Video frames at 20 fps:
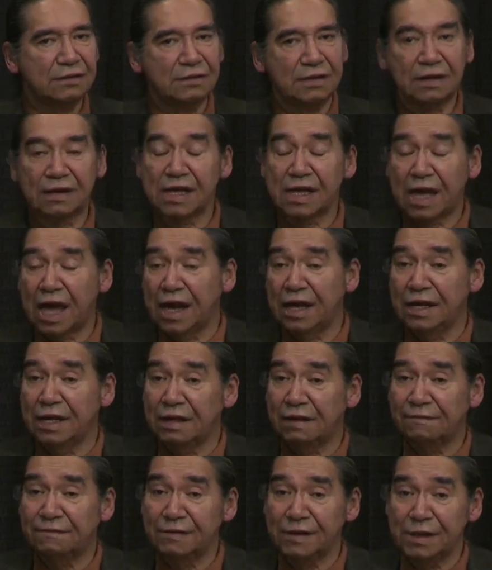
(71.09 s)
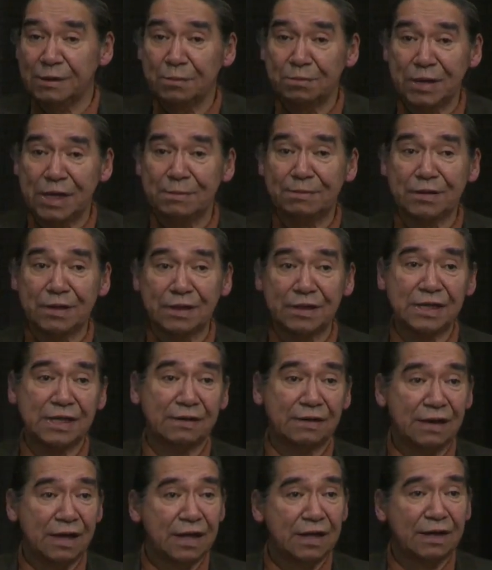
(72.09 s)
to the Acadian people, the,
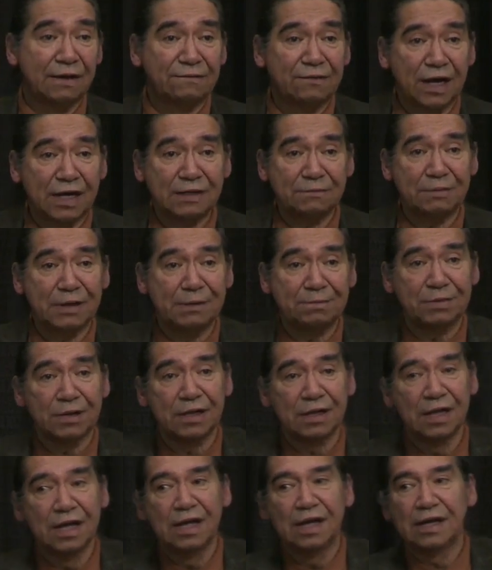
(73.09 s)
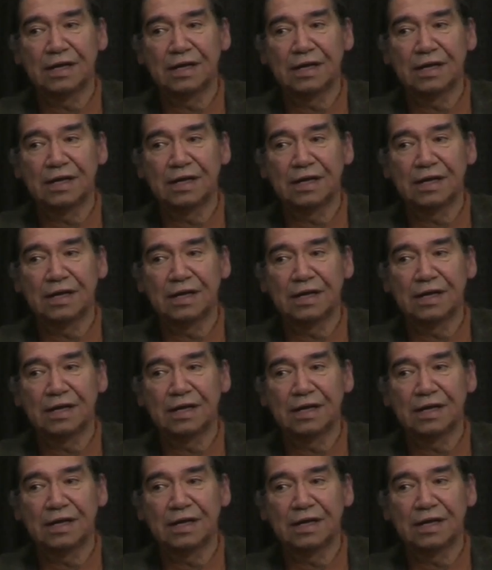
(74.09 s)
the French people.